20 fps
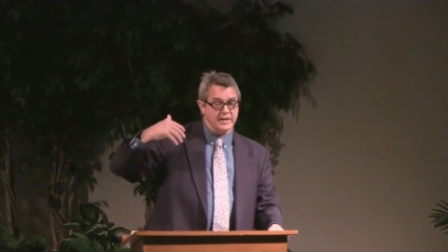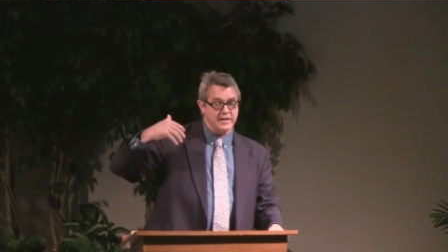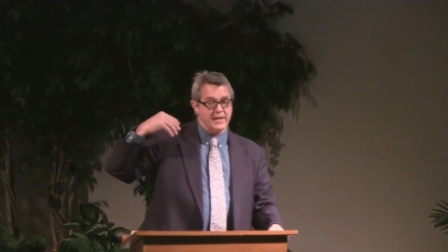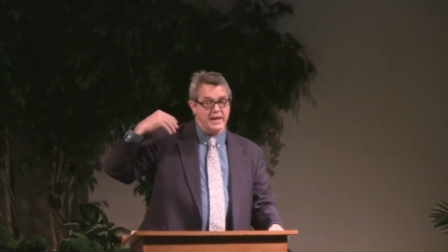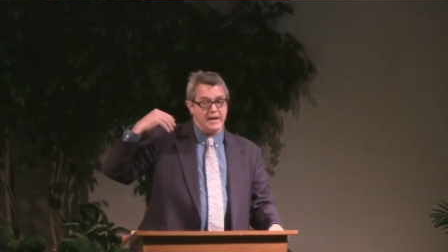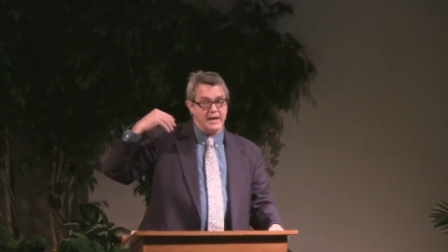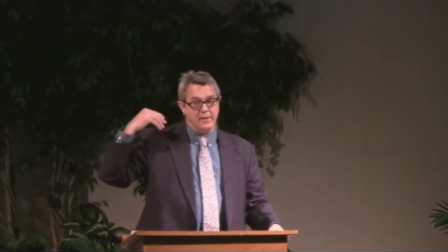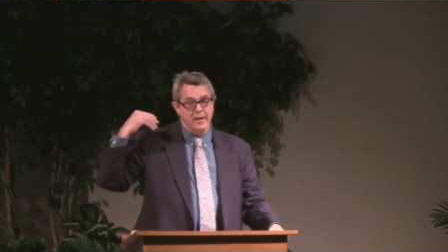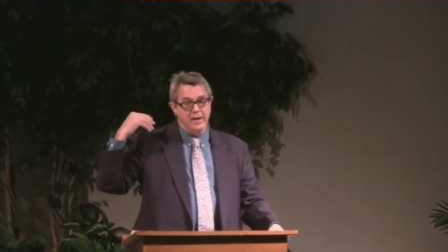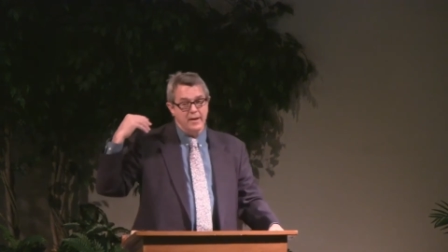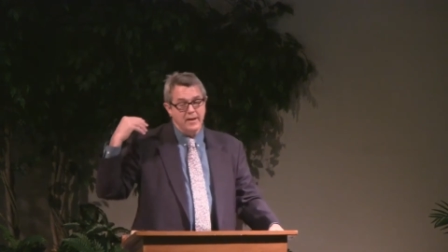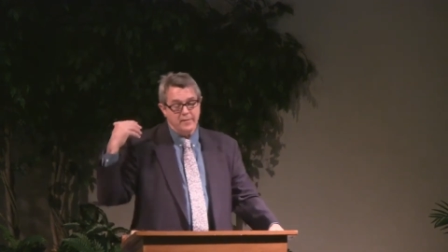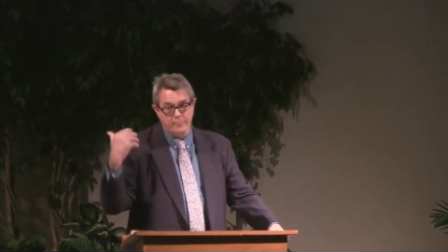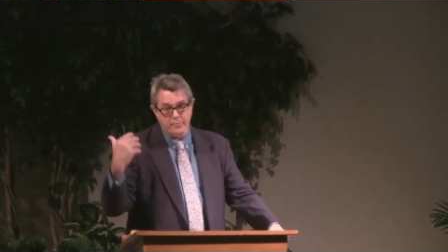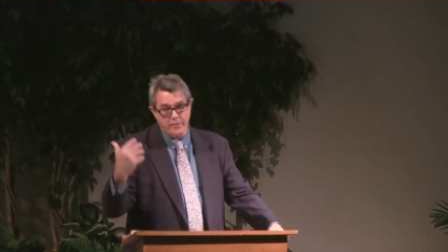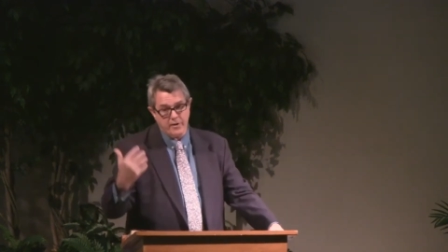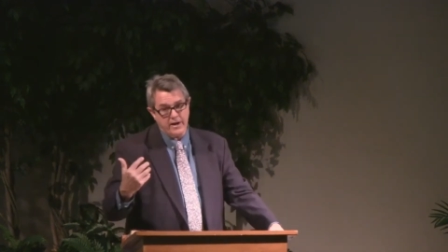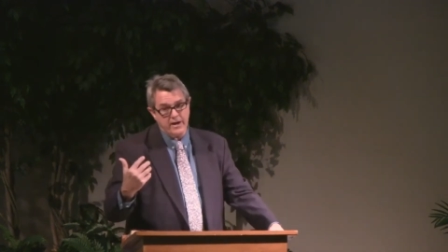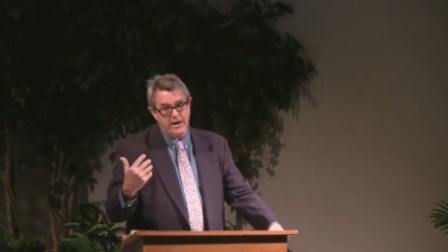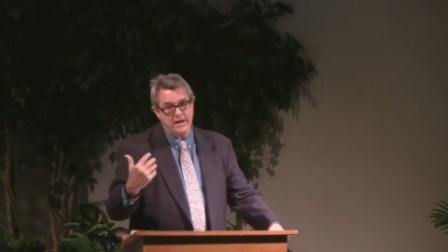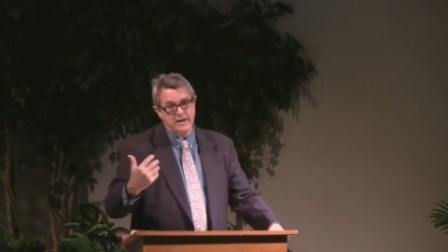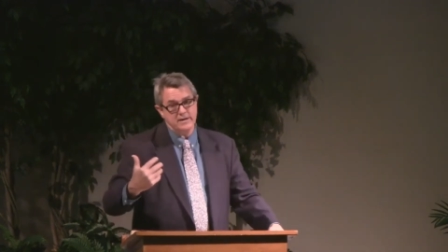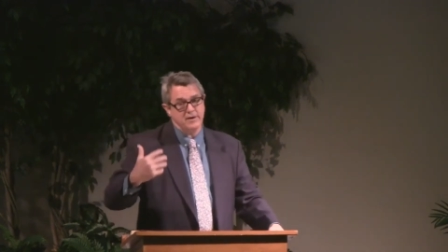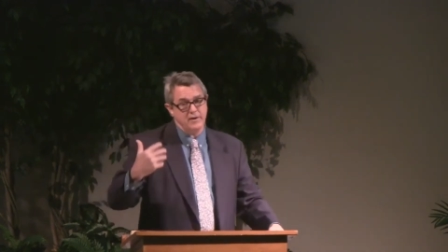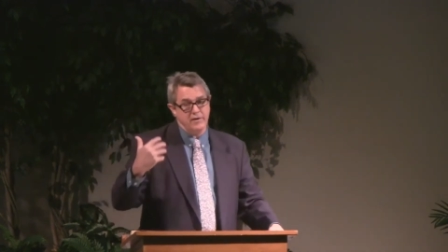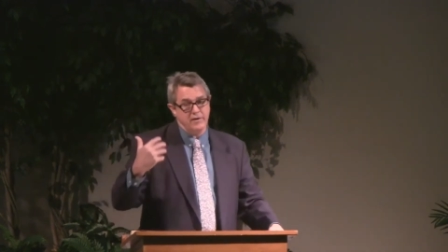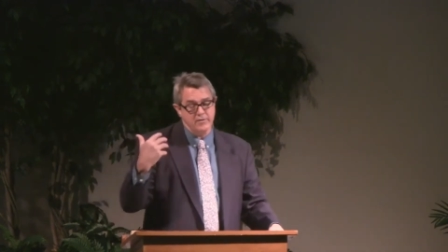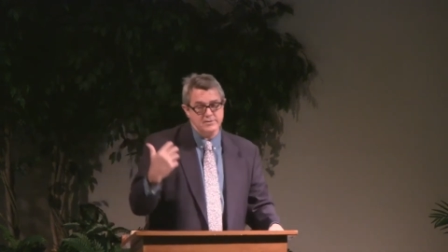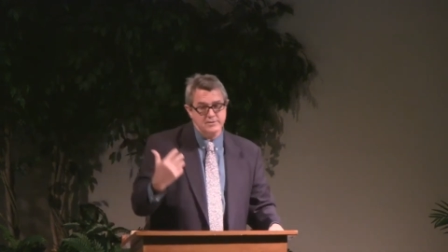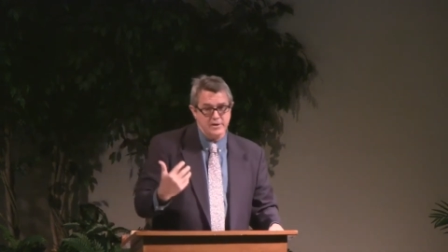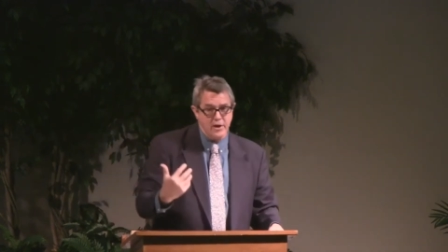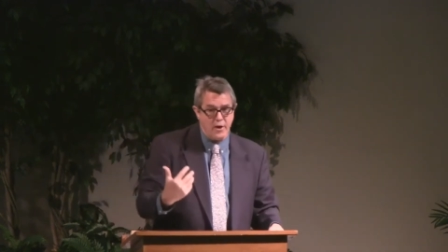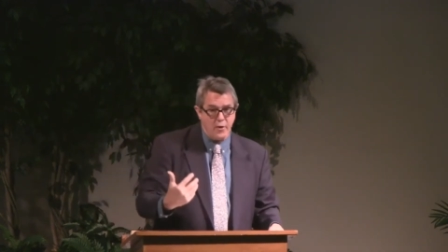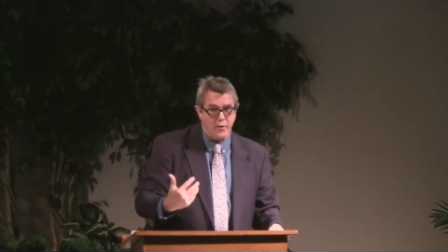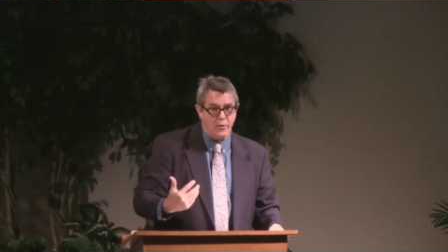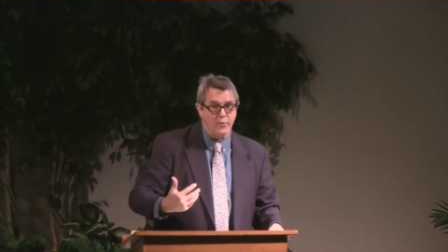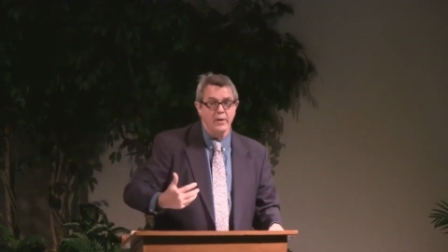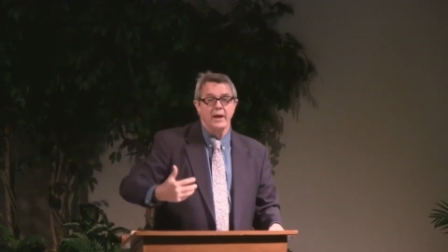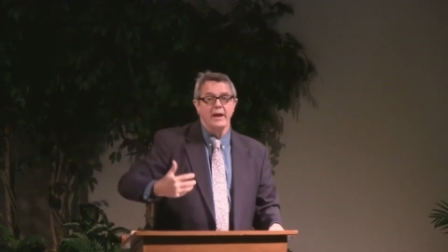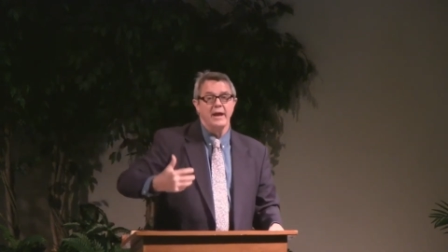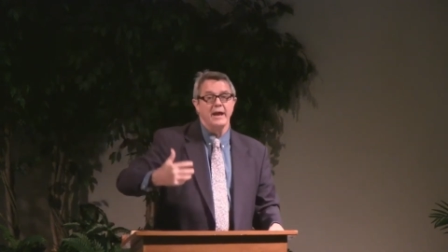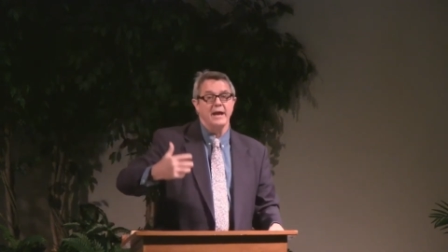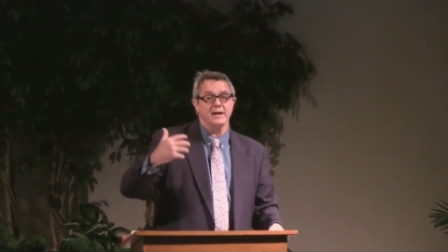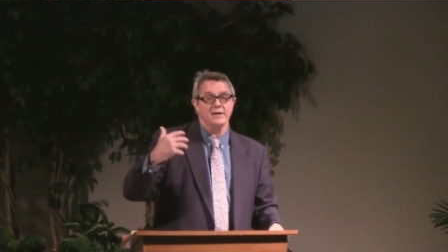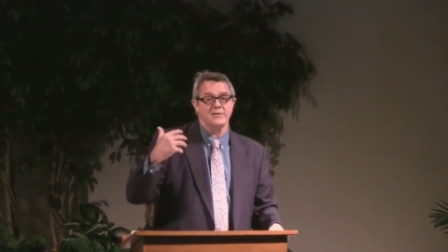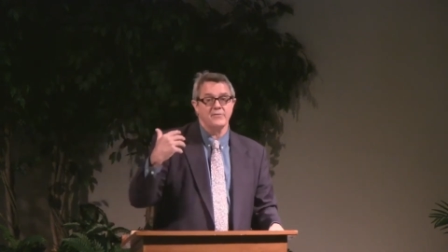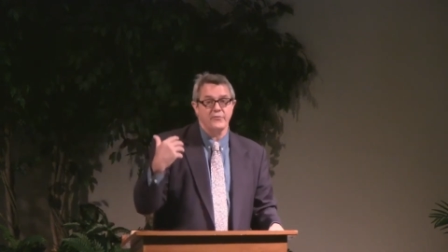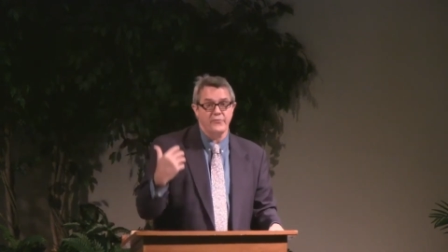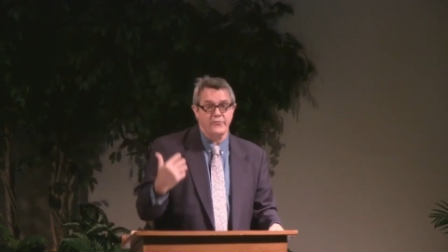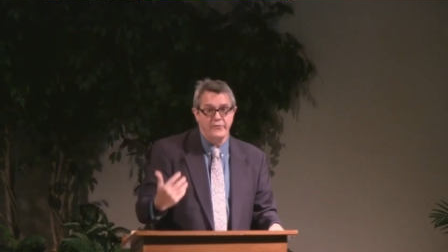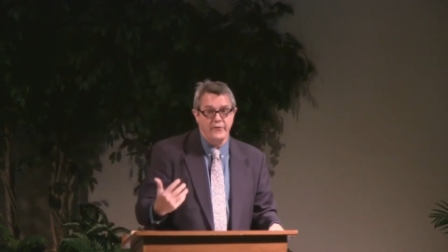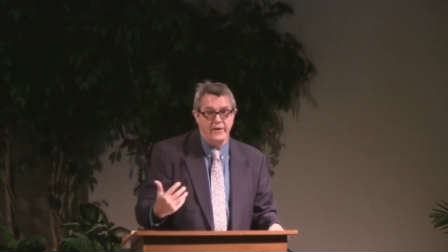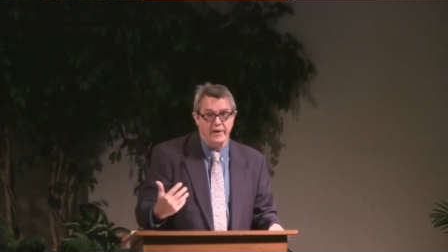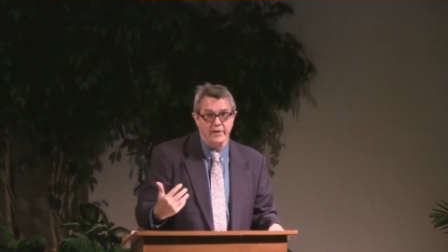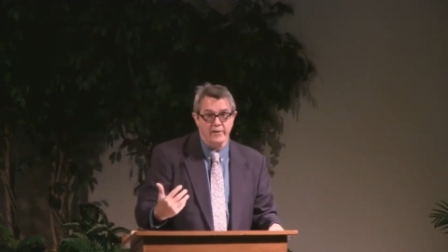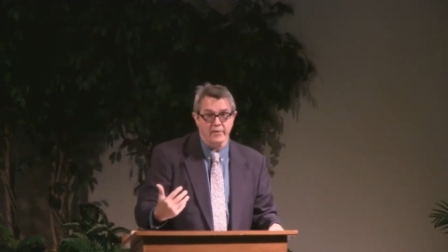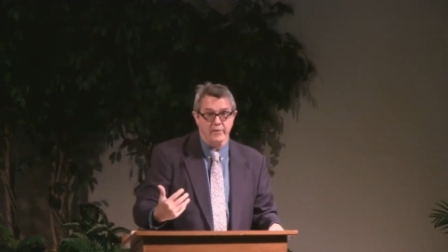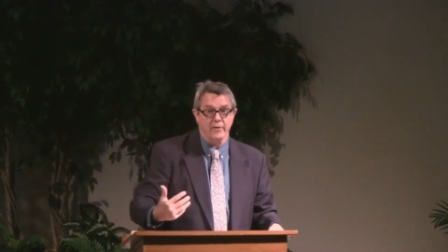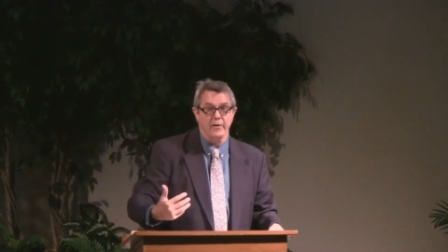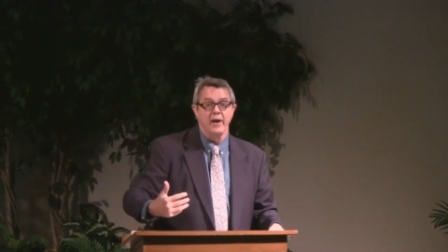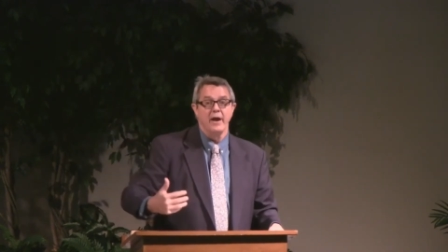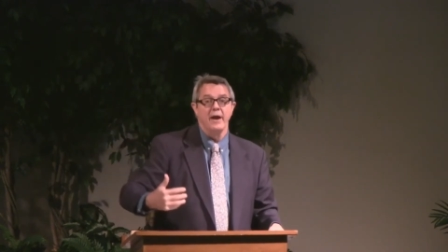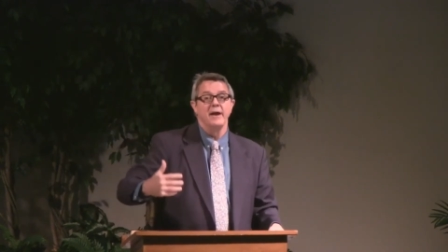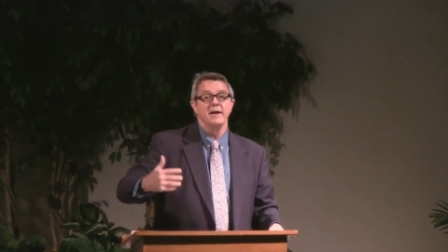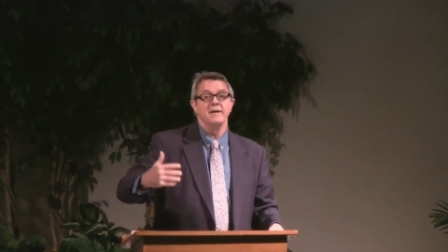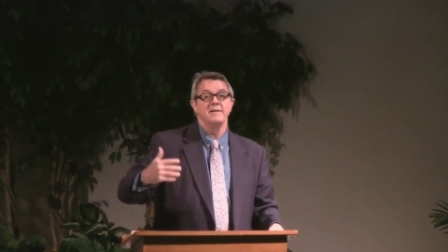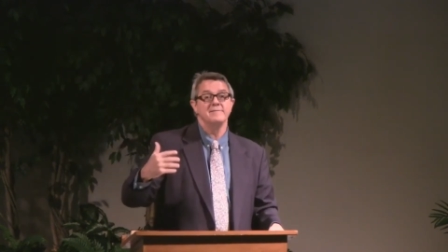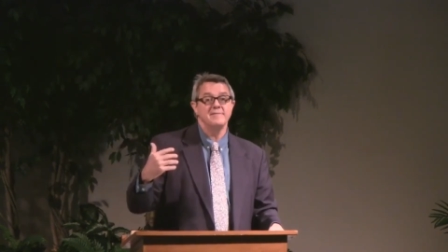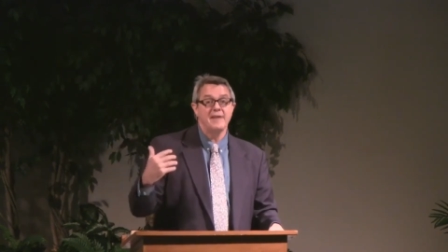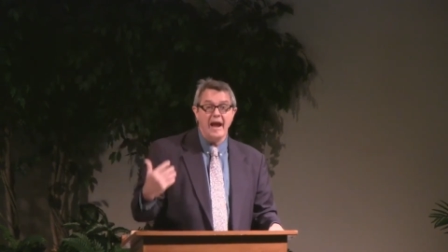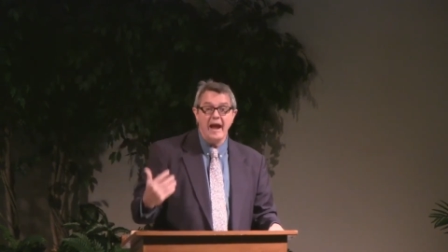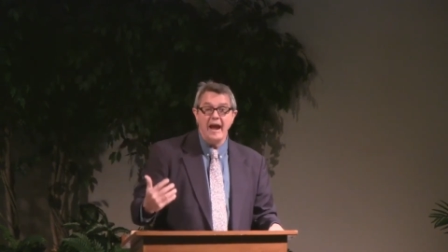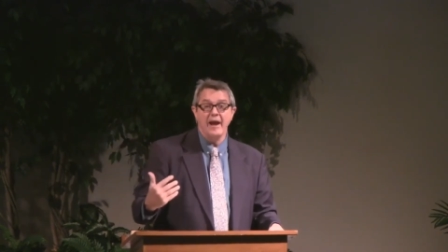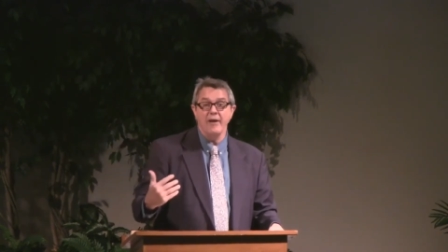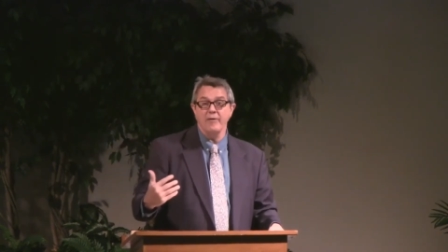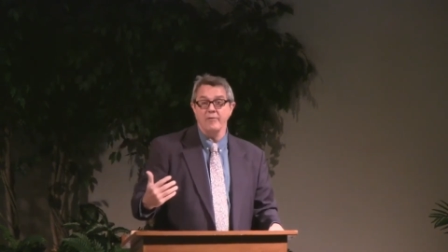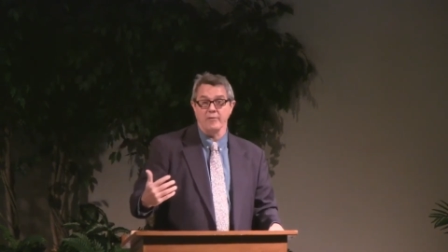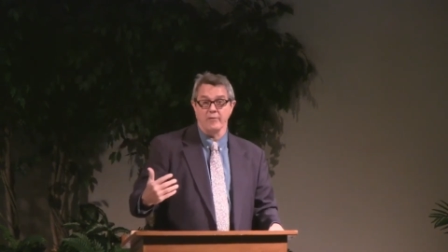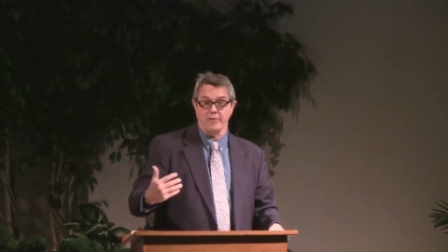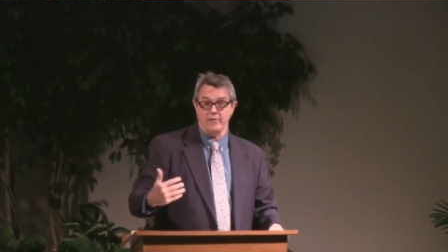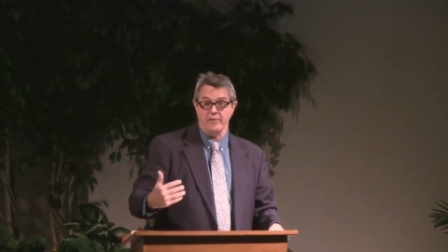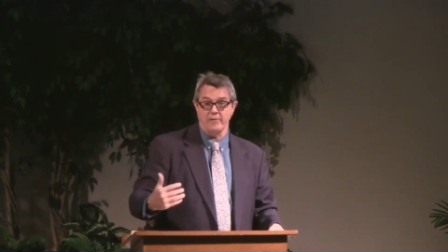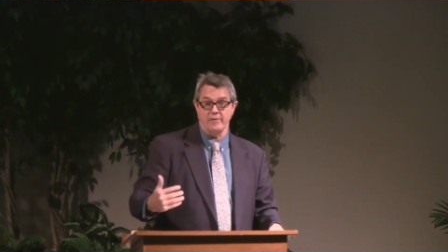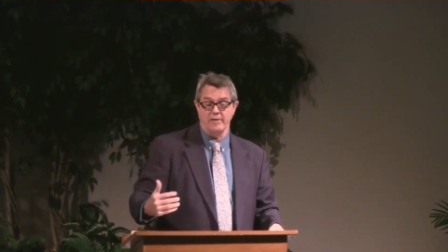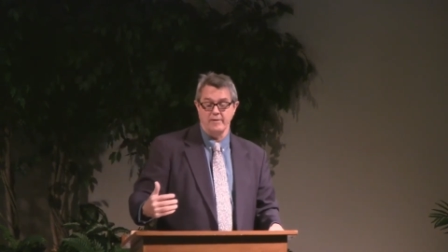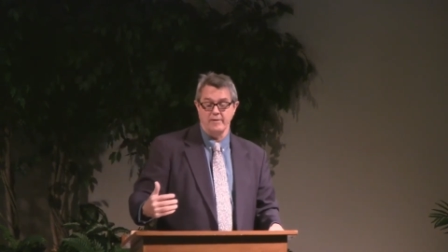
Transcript: that they bring to your soul is fear, terror.